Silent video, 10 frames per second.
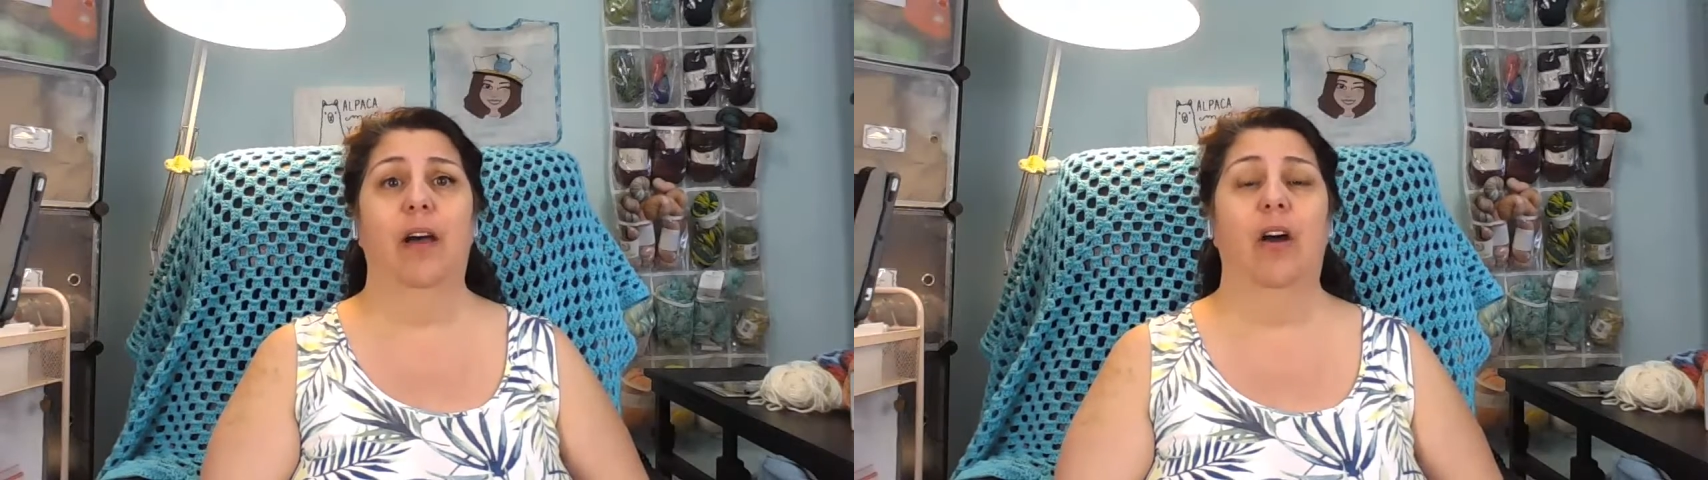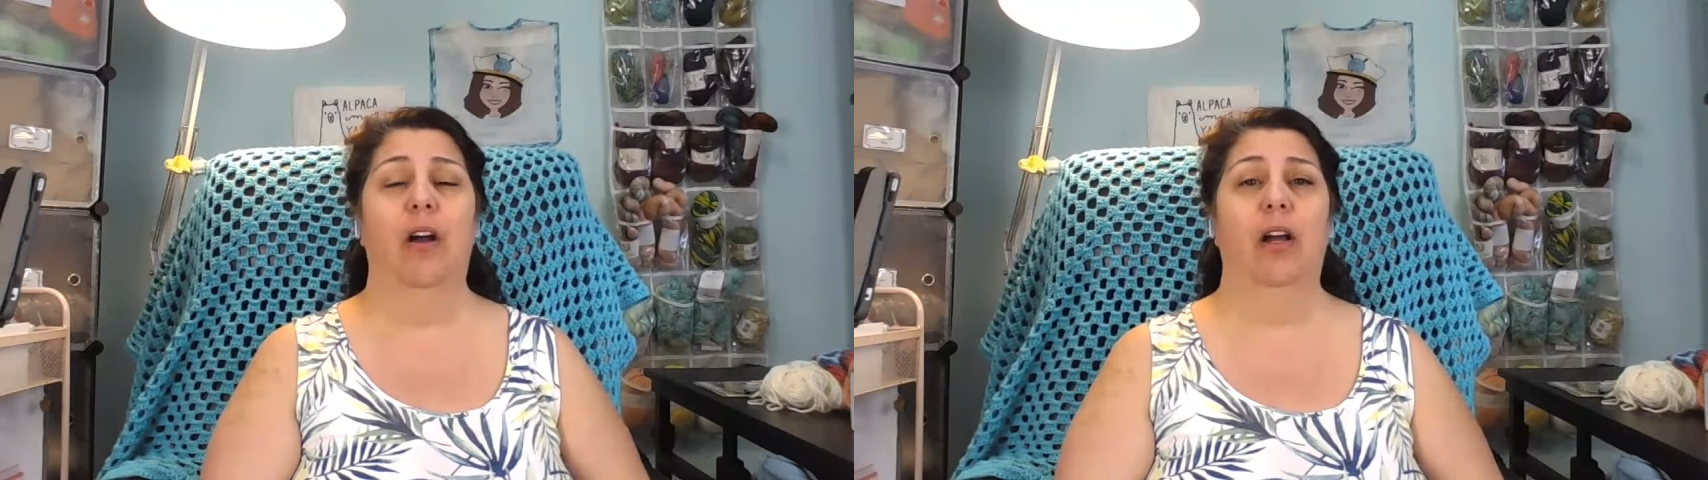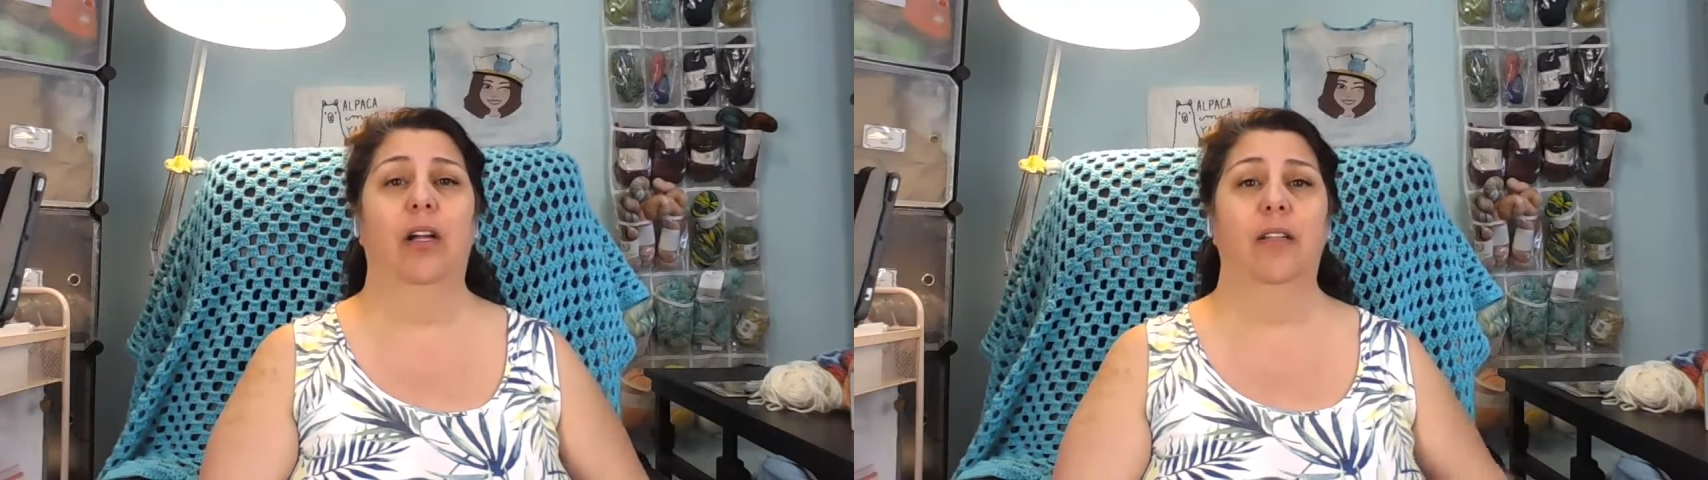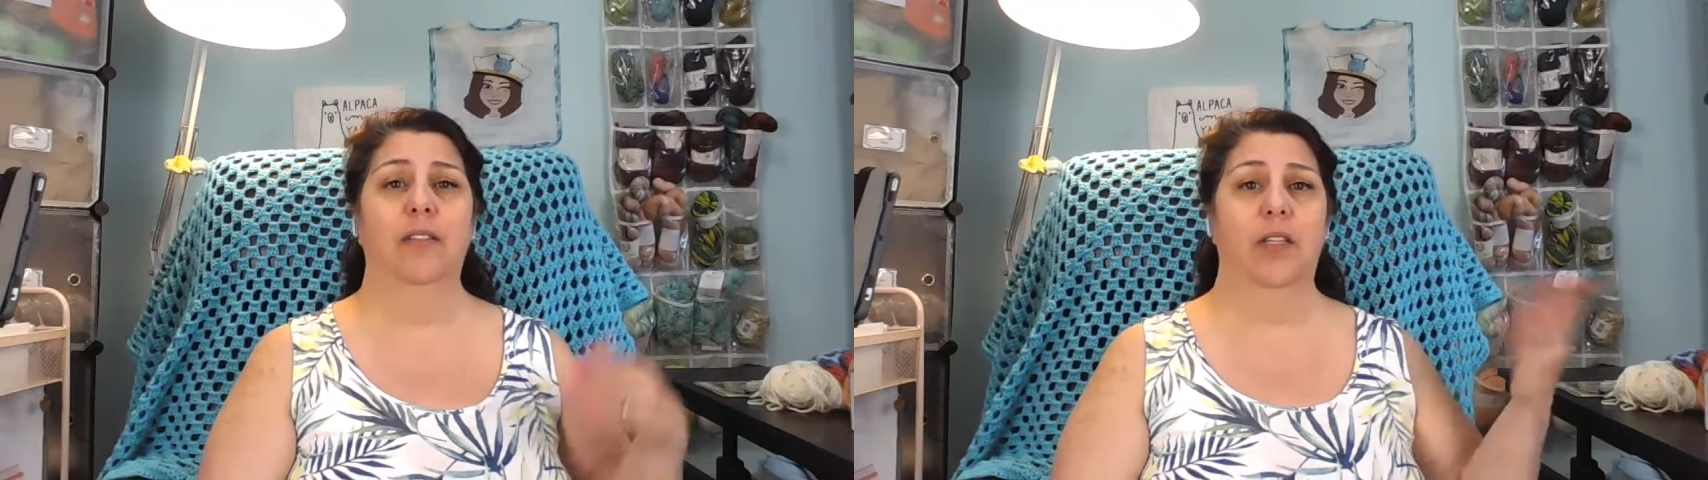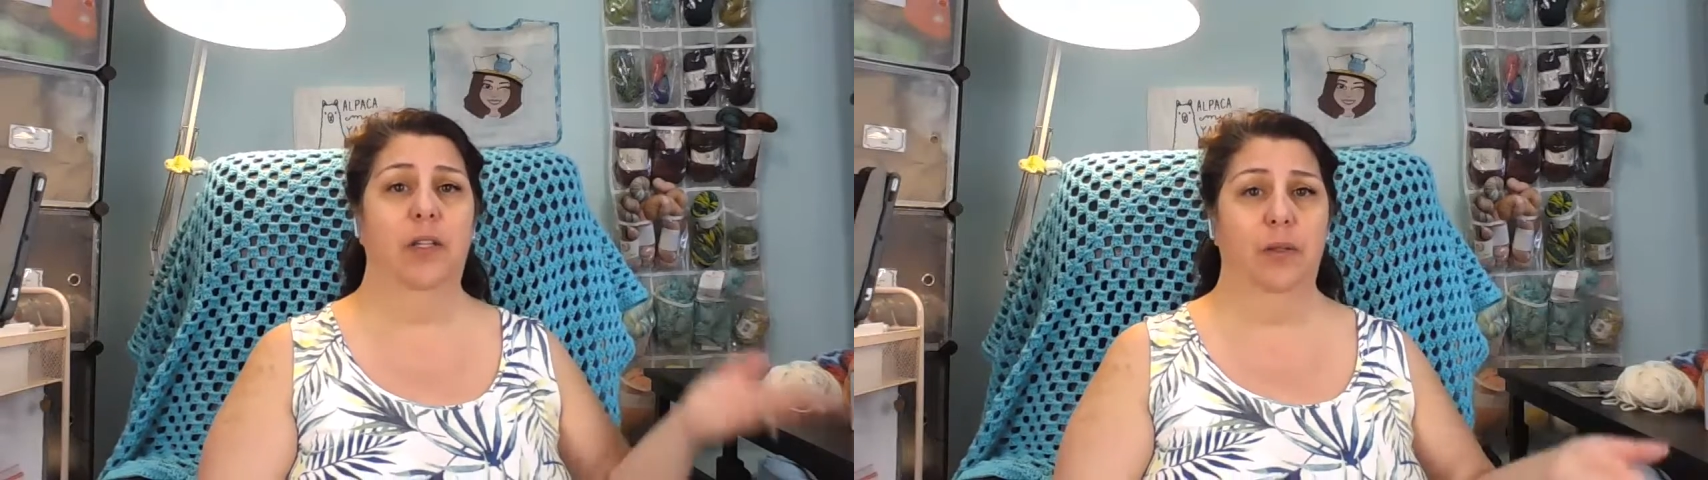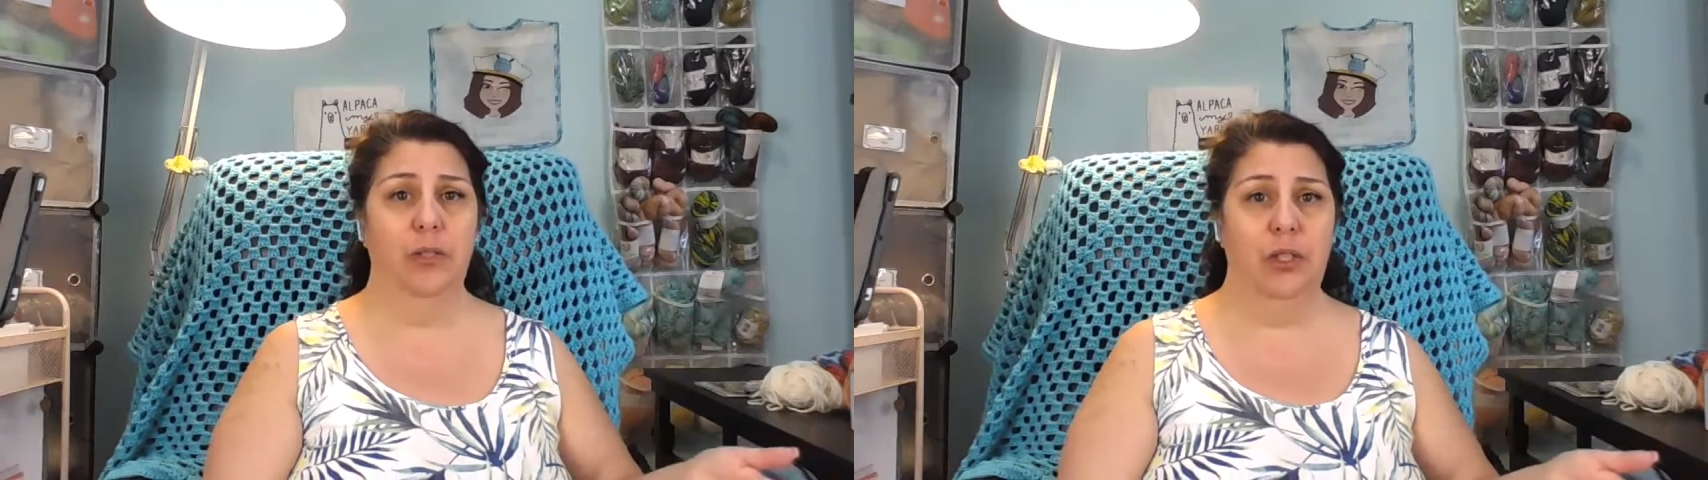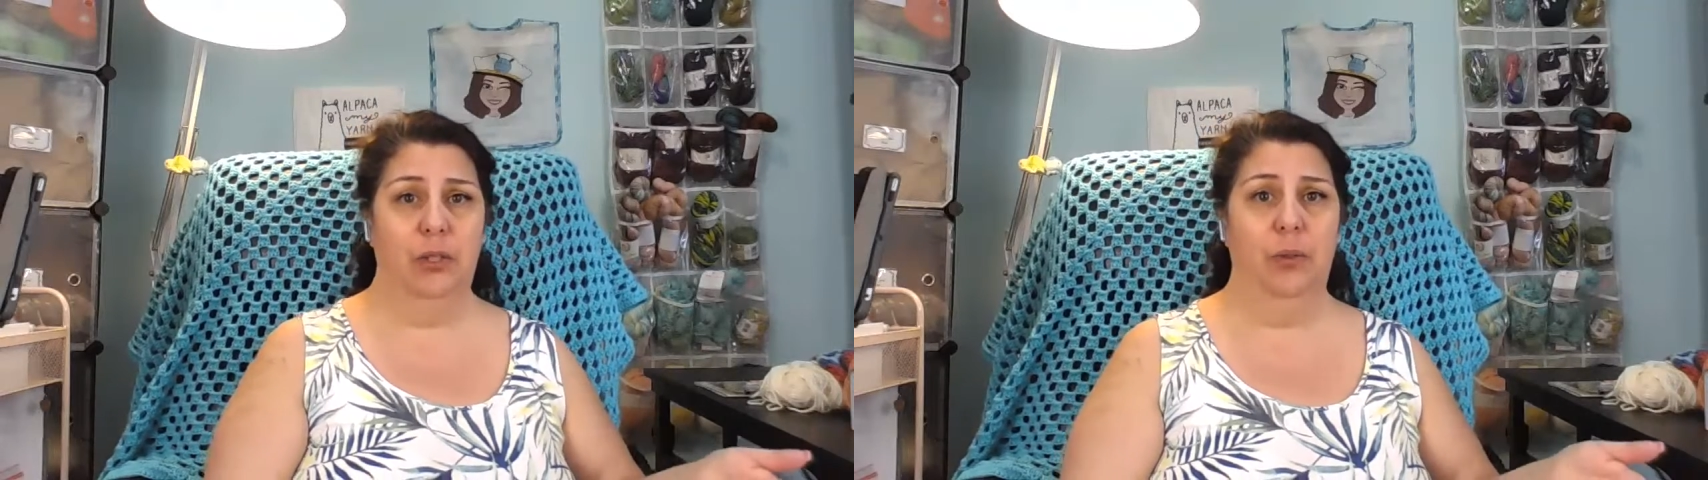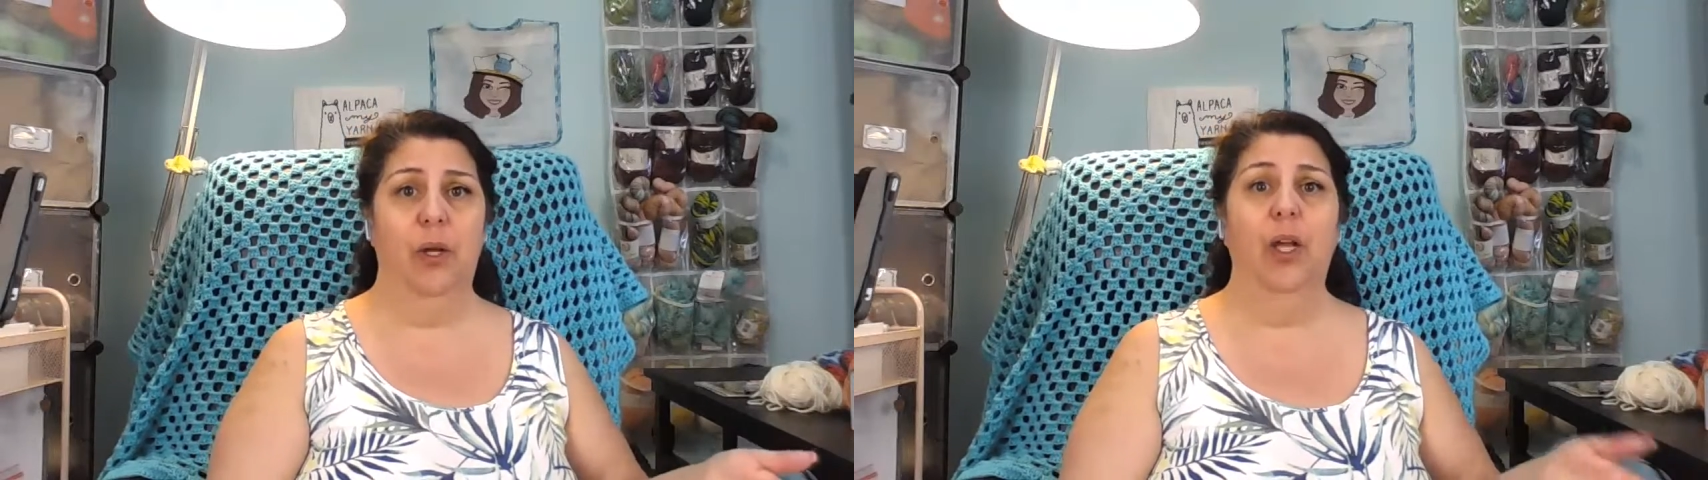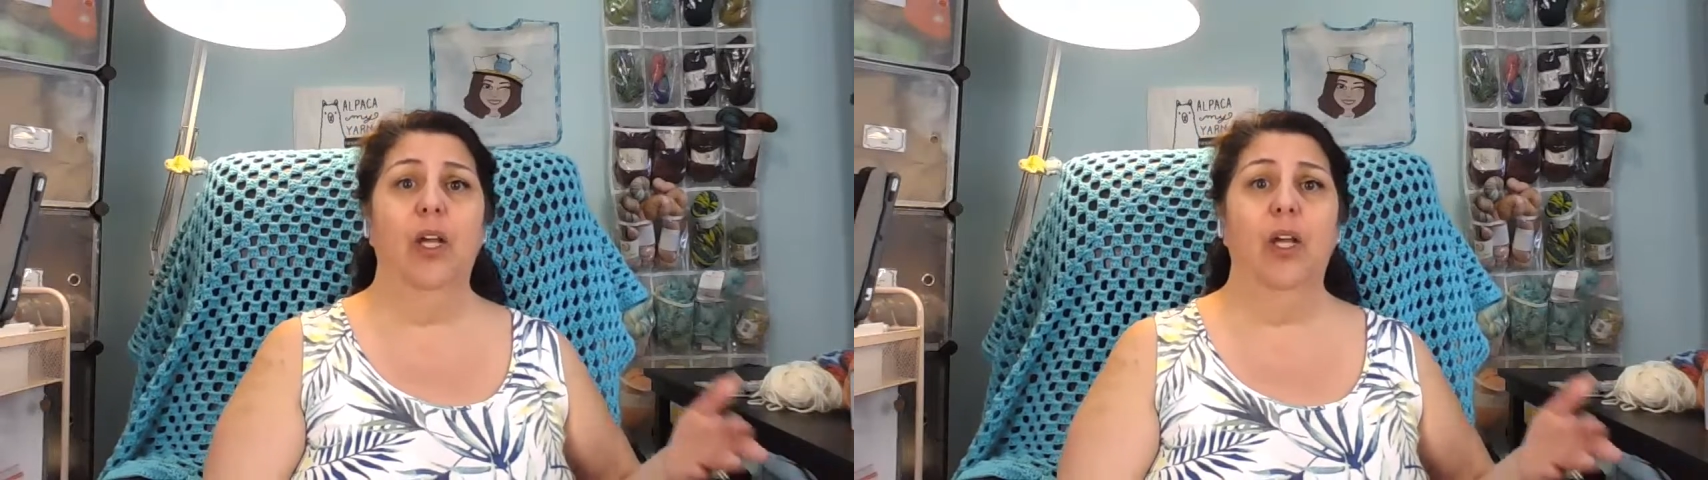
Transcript: our CO2.